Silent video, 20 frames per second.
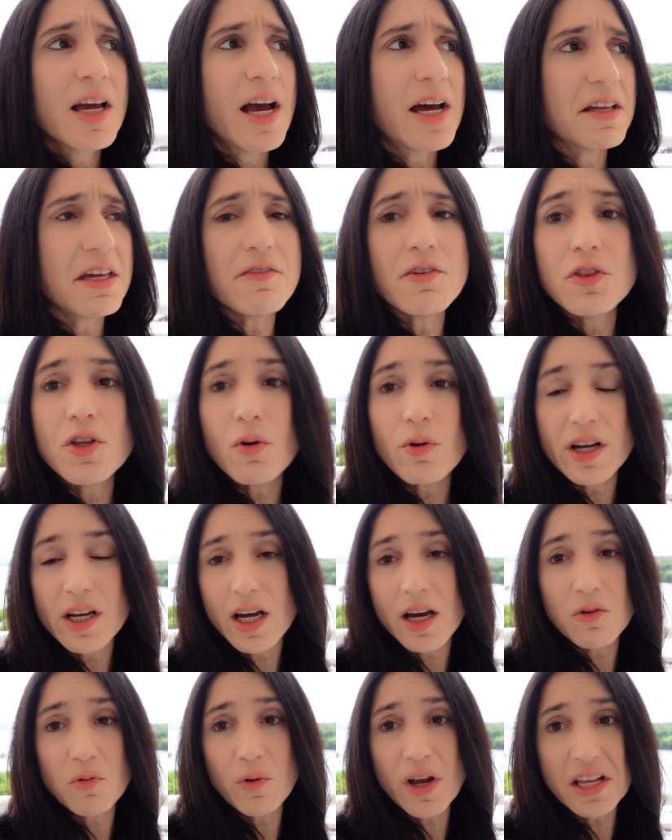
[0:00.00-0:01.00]
And even though I
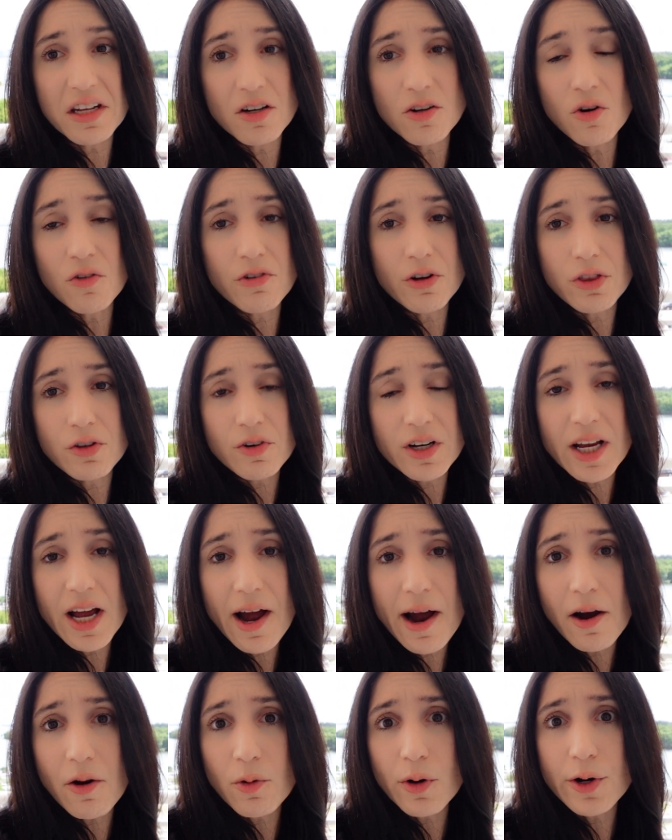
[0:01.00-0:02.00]
had waited over 3
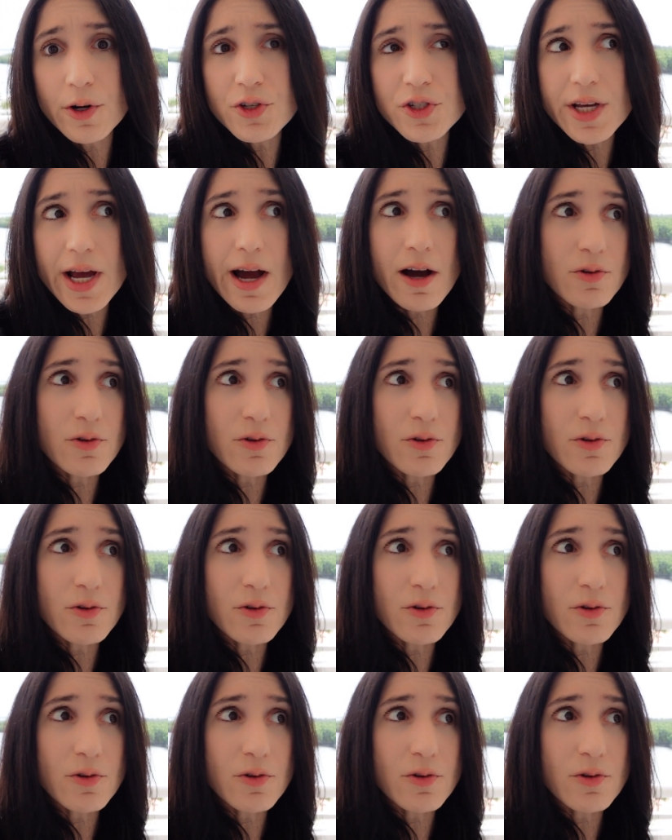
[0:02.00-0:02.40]
hours